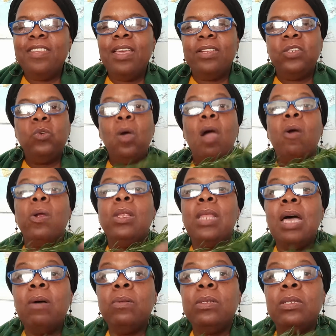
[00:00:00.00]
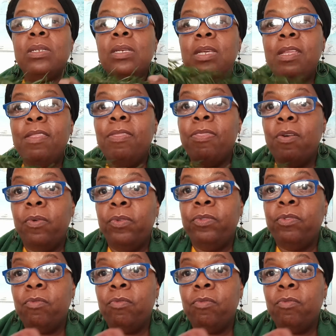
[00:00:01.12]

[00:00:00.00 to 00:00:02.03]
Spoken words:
Yes, you are allowed to eat those